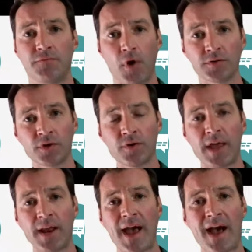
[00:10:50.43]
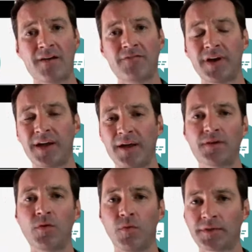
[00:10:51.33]
Phones are okay to have. I
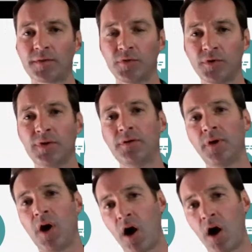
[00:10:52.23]
don't want them really